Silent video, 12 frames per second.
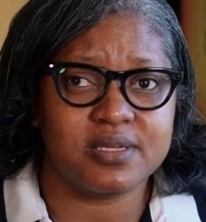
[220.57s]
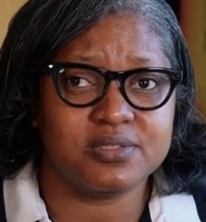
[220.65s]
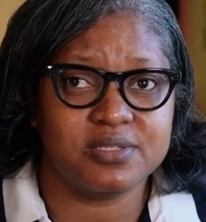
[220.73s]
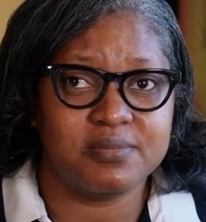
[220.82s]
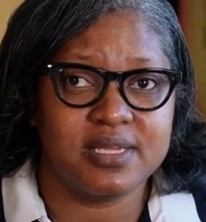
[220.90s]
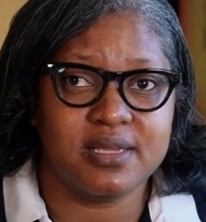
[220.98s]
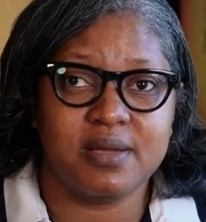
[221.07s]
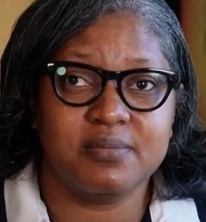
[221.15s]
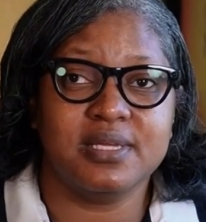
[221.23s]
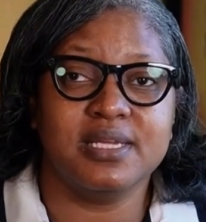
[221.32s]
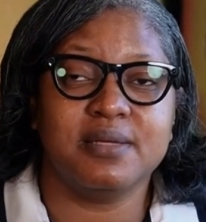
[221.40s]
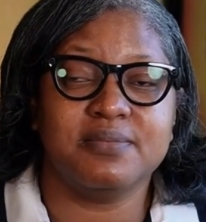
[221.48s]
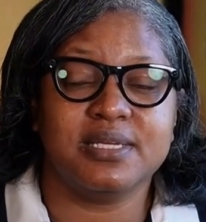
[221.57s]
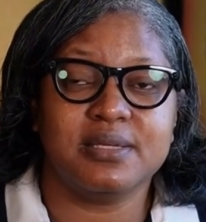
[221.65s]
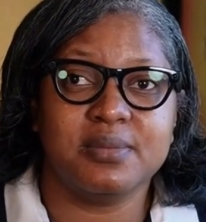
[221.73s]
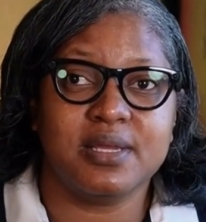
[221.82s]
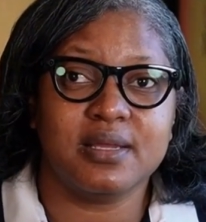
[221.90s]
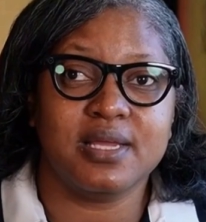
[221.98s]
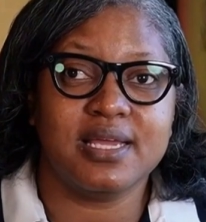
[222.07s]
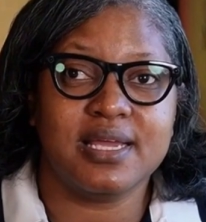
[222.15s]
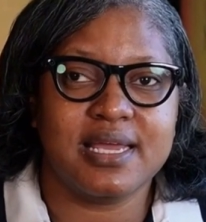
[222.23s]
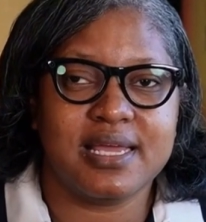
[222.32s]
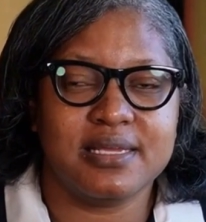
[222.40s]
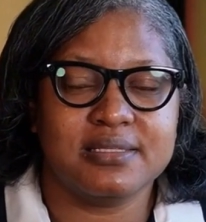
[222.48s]
you can make a lot of money off email
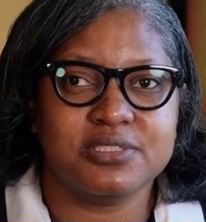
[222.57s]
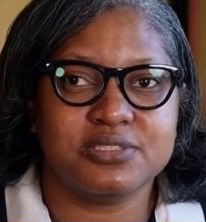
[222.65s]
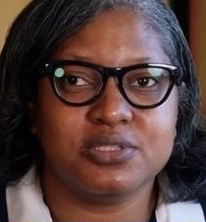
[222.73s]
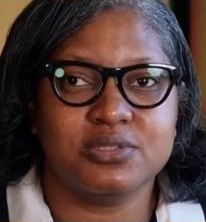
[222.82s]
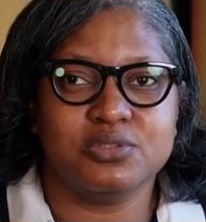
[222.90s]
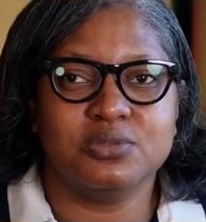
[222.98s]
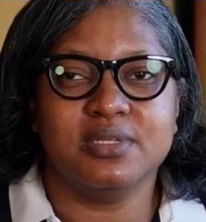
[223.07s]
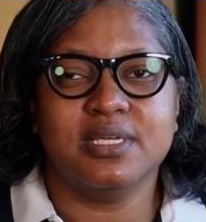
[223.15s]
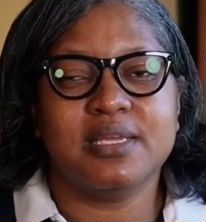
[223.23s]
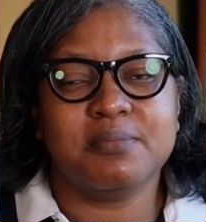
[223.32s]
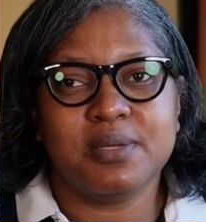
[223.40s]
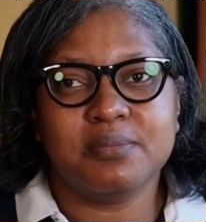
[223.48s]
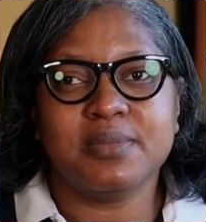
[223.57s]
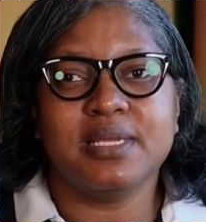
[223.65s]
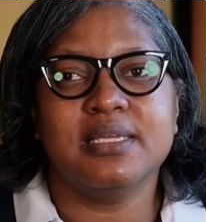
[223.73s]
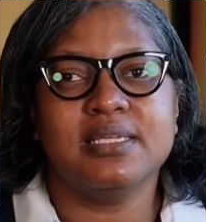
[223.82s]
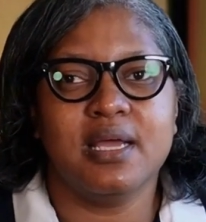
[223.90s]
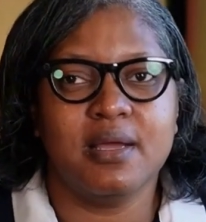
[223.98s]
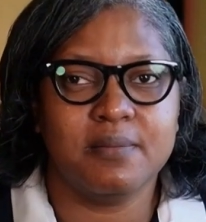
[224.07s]
and still do the email piece.